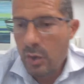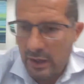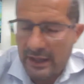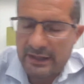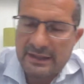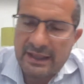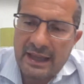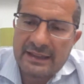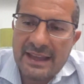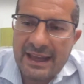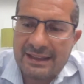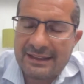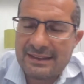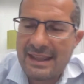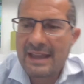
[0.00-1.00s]

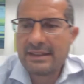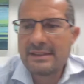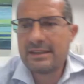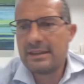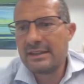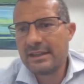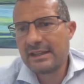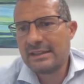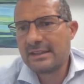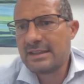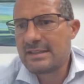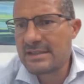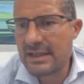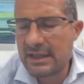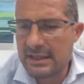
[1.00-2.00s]
that
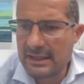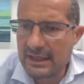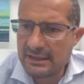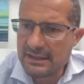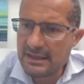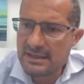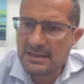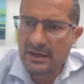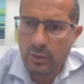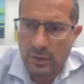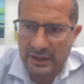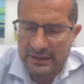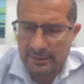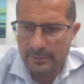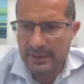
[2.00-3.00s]
is
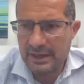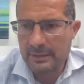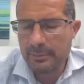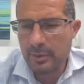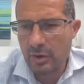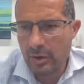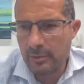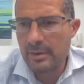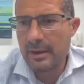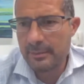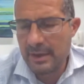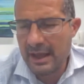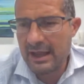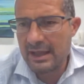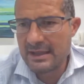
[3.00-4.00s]
quite a big problem.
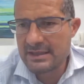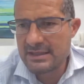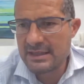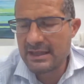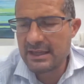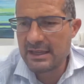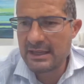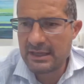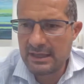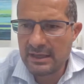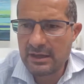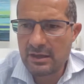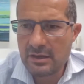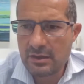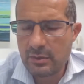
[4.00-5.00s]
I
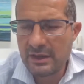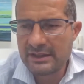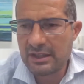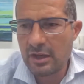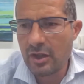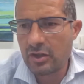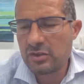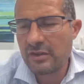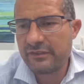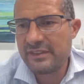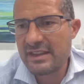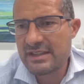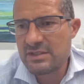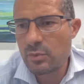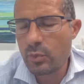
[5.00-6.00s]
see quite a lot of
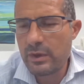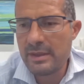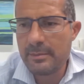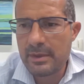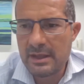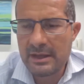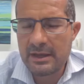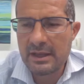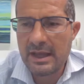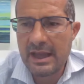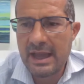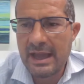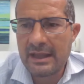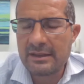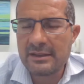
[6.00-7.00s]
these women,
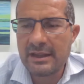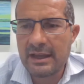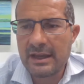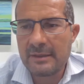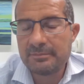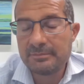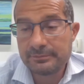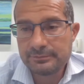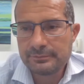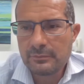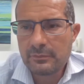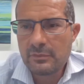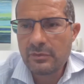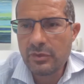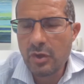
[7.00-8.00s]
and
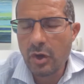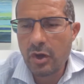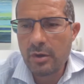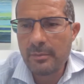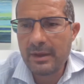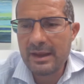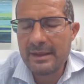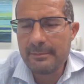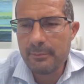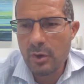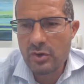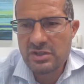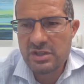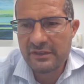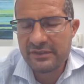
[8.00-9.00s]
normally
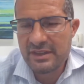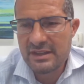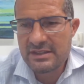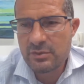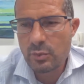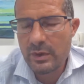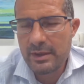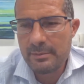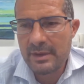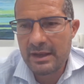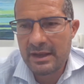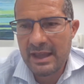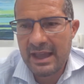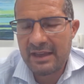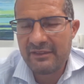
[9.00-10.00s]
most of these women
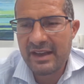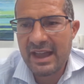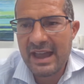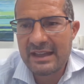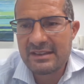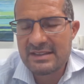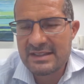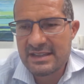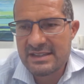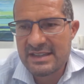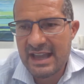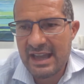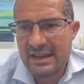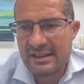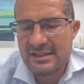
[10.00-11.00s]
have had
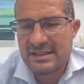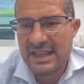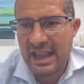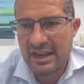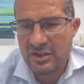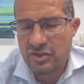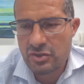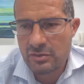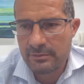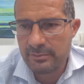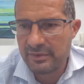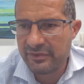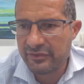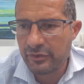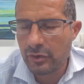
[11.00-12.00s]
cesarean section
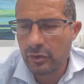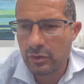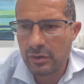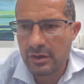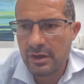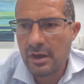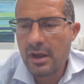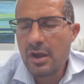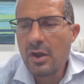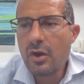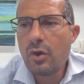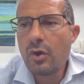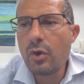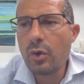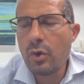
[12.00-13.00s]
before,
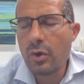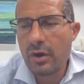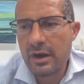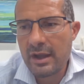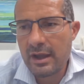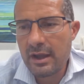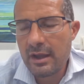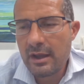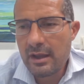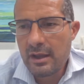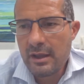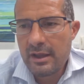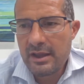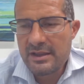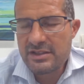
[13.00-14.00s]
or a
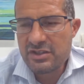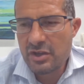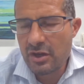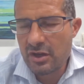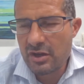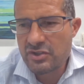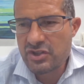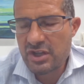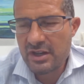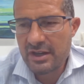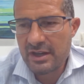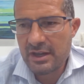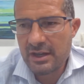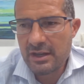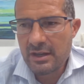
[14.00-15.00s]

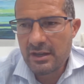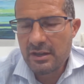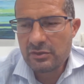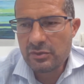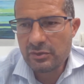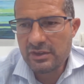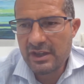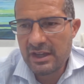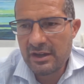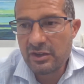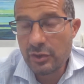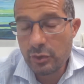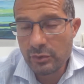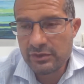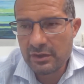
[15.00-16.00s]
surgery to their
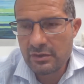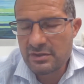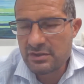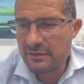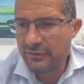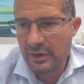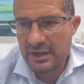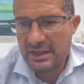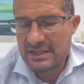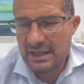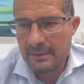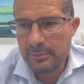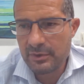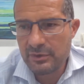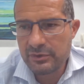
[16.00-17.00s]
uterus, for
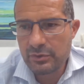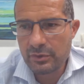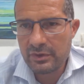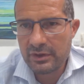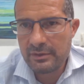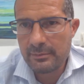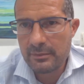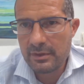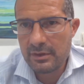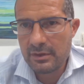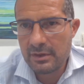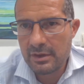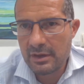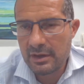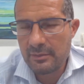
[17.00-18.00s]
example, to
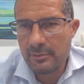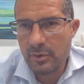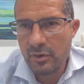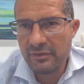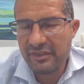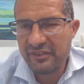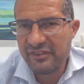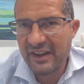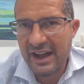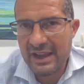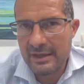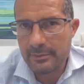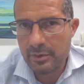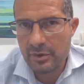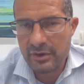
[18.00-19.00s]
remove
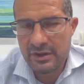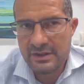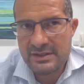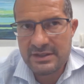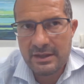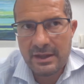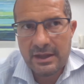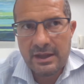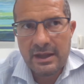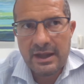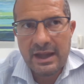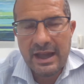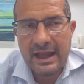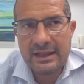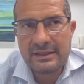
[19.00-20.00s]
fibroids.
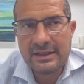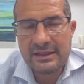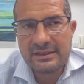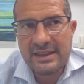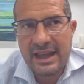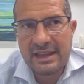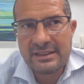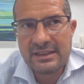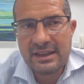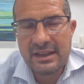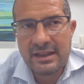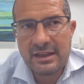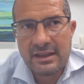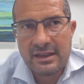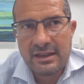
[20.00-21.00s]
And
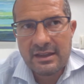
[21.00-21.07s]
that